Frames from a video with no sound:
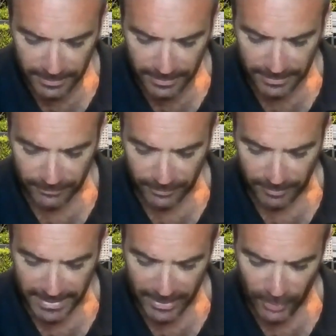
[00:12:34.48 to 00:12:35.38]
This is
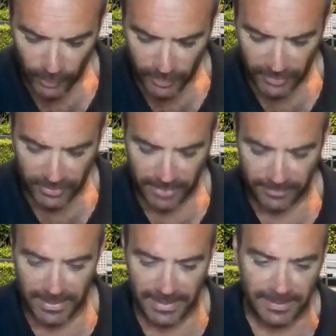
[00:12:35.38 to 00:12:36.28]
from Dan, who was on
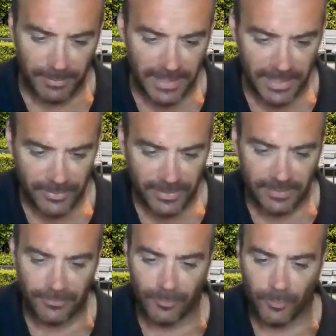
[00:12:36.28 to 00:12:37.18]
site the last couple of days with
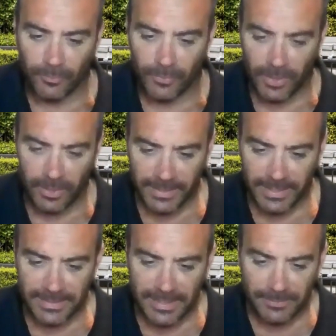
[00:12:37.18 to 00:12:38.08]
us, from Revive
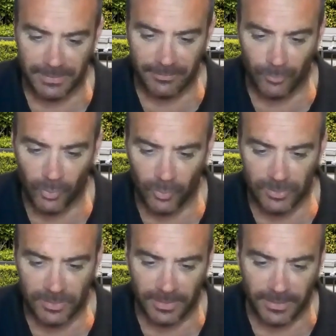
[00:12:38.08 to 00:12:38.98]
Landscapes and Living
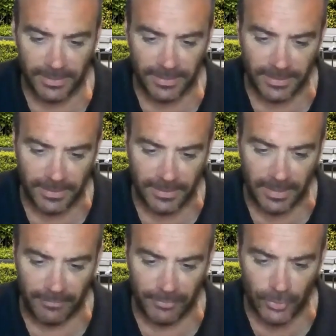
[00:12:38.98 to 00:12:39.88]
Walls.
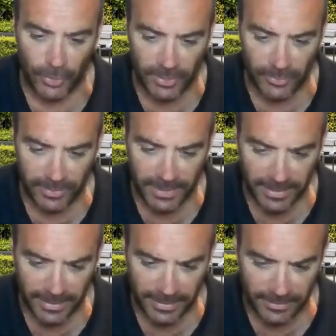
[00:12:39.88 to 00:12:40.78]
Have you turned into a
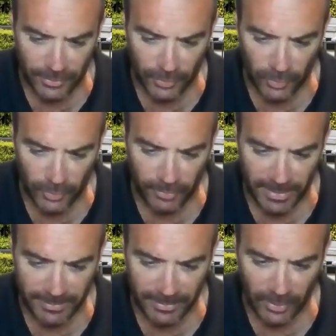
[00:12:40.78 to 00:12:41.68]
duck yet? Surely you
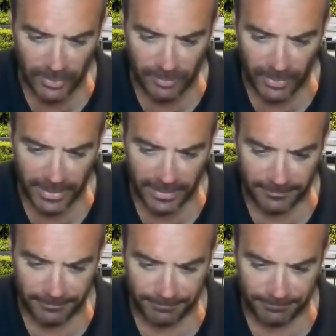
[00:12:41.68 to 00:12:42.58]
must be close by now.